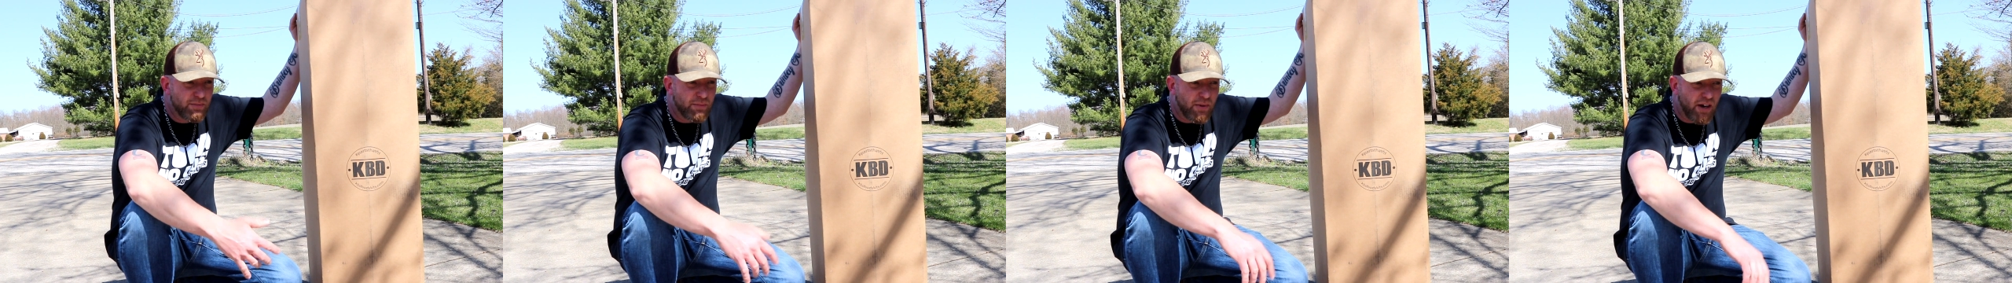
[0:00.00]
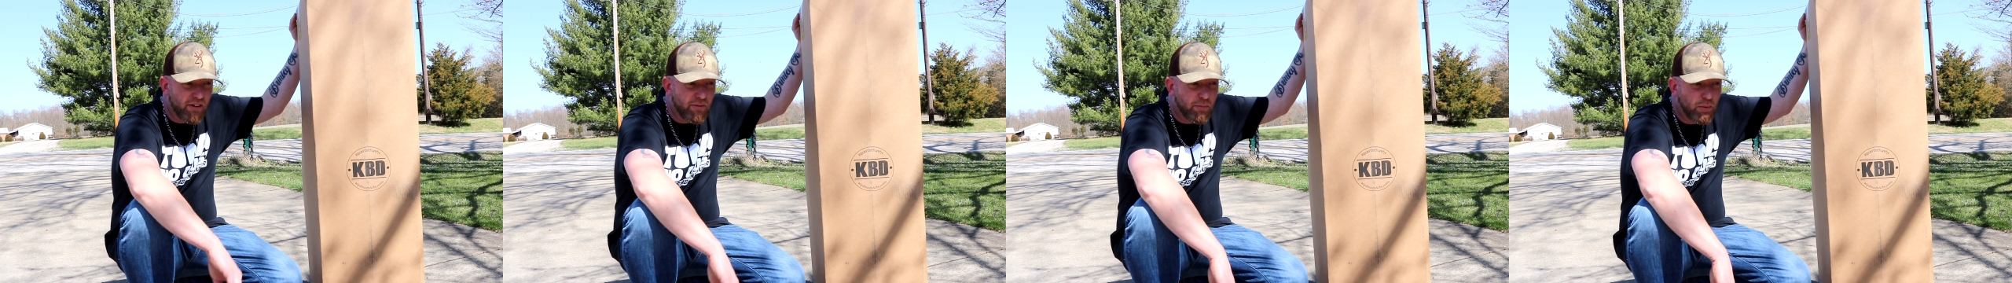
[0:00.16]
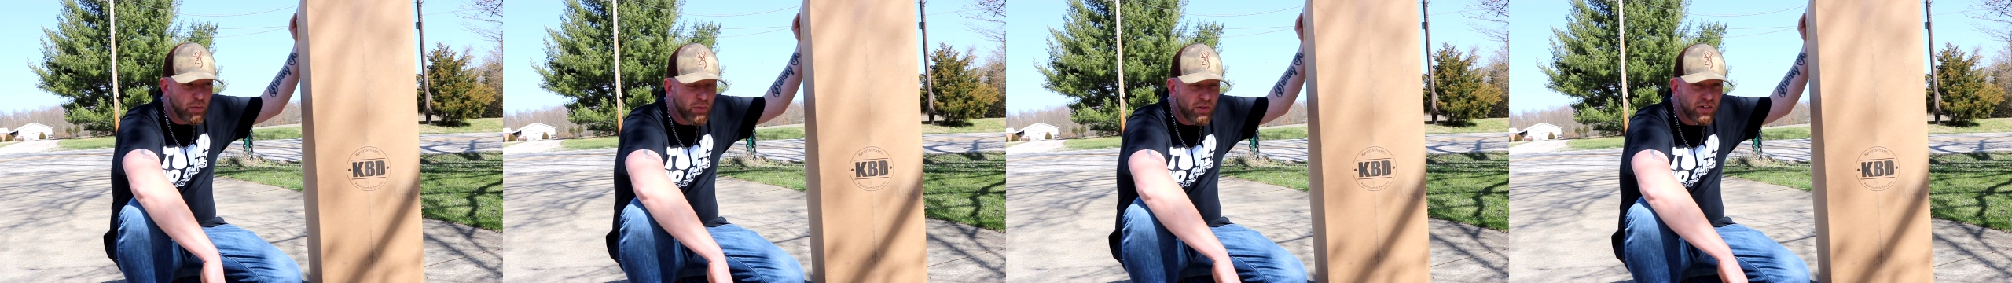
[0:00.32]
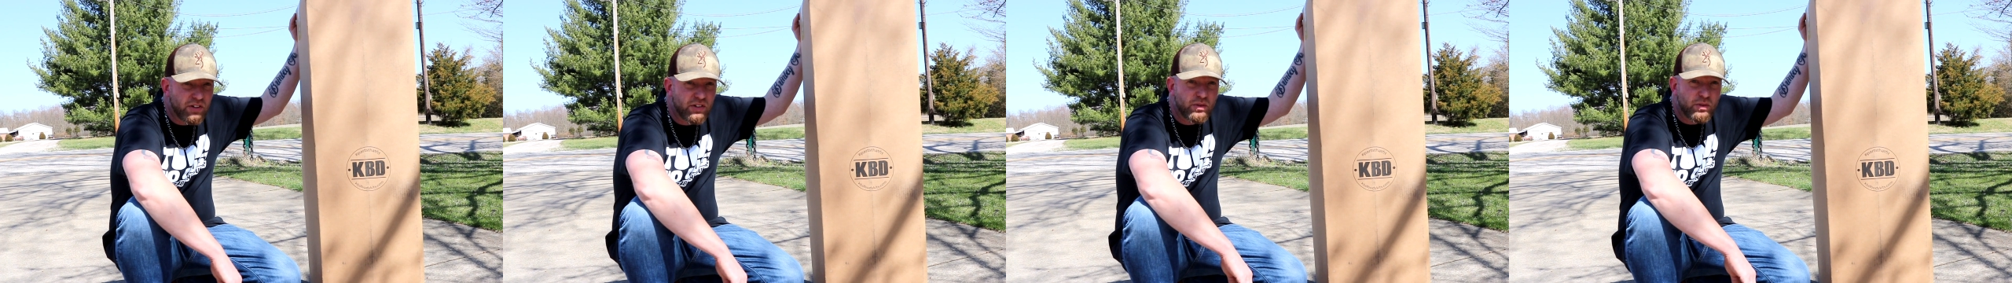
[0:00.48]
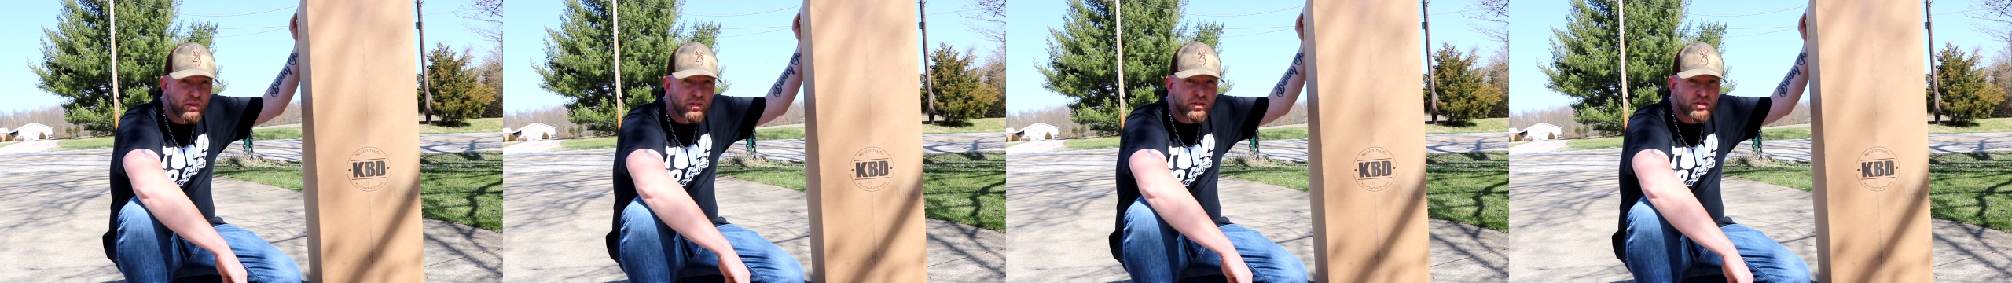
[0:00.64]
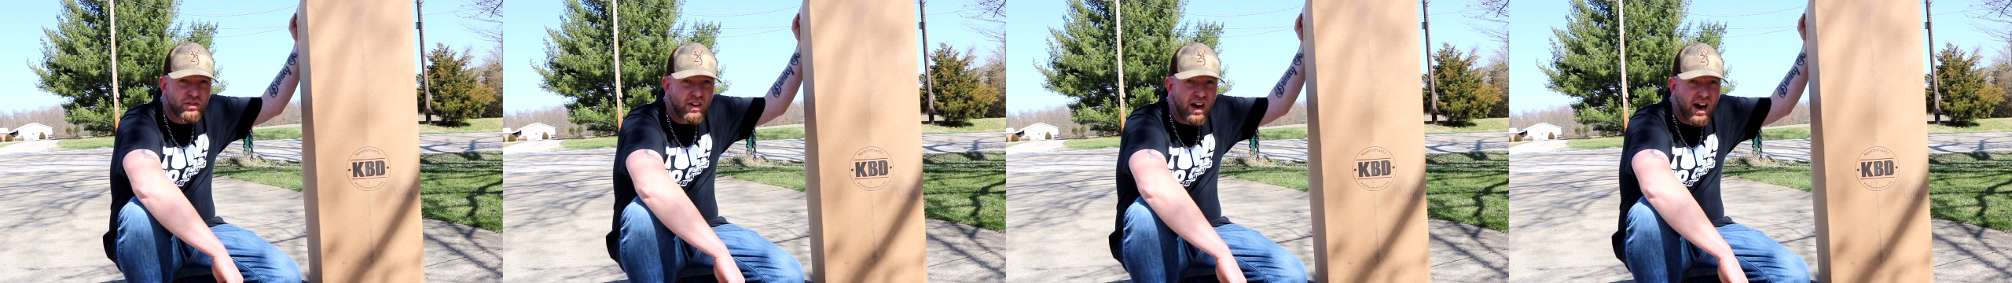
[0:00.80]
might have pulled
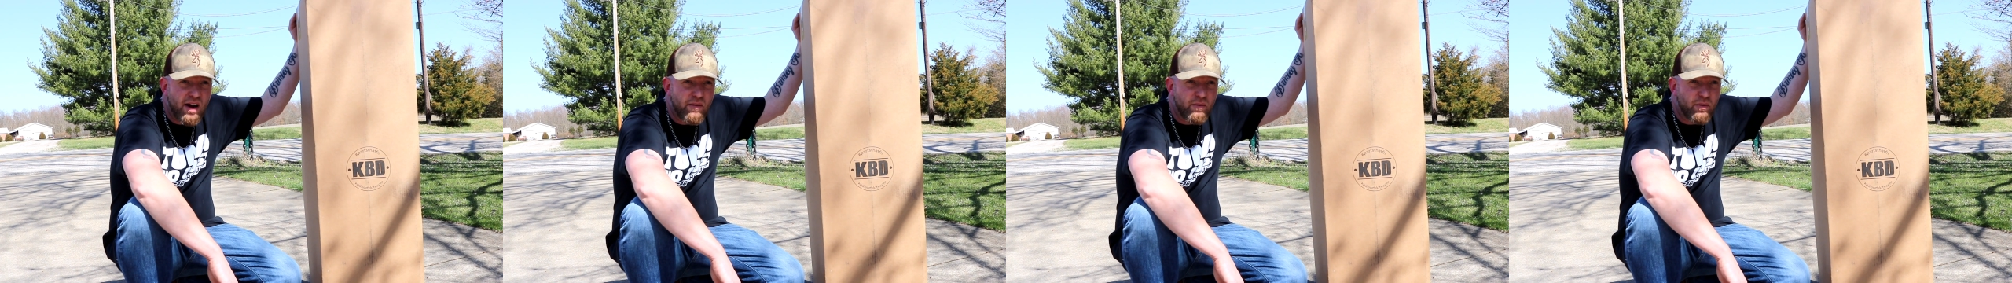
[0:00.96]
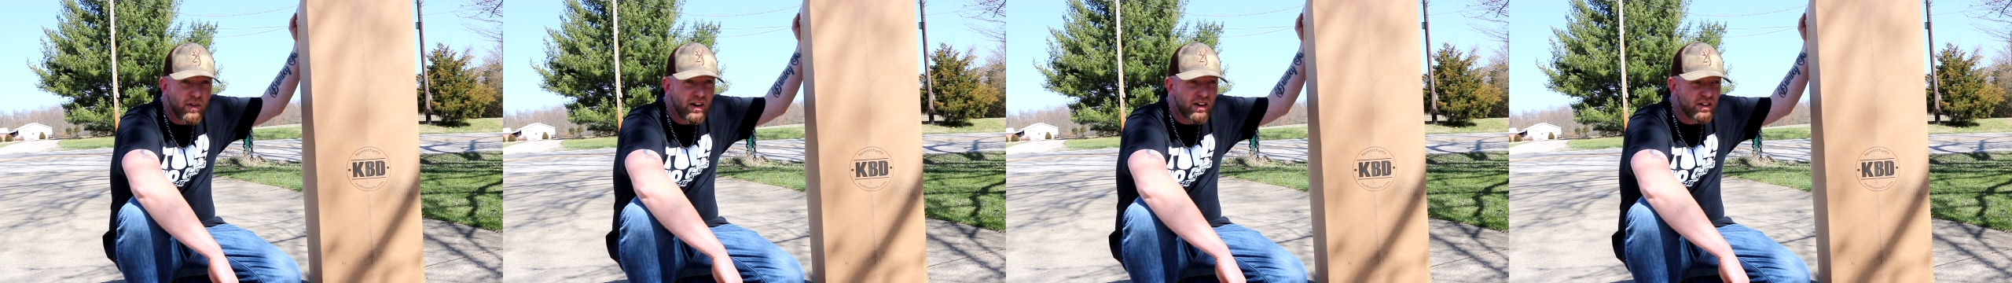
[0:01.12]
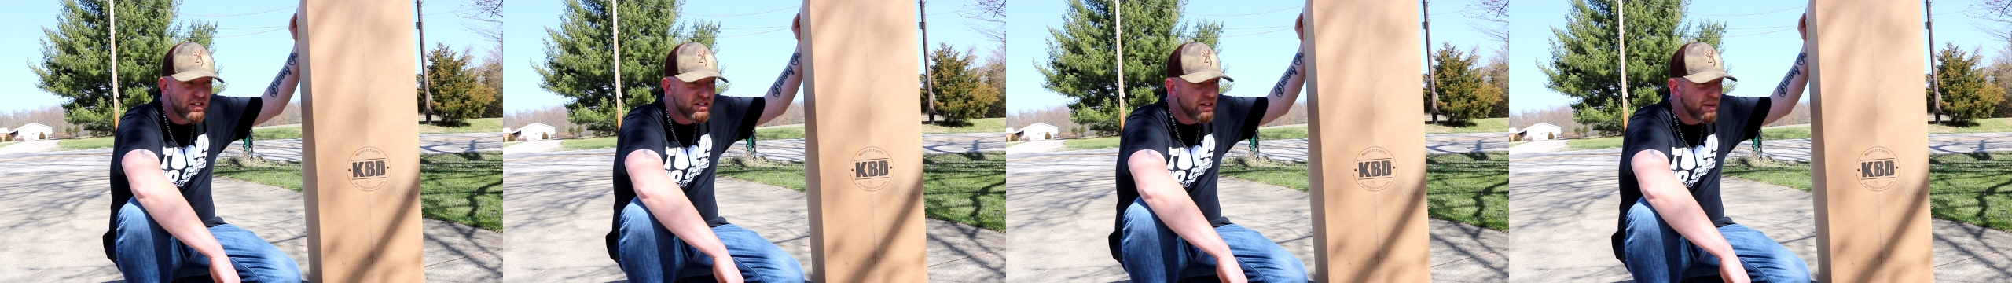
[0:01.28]
into a driveway or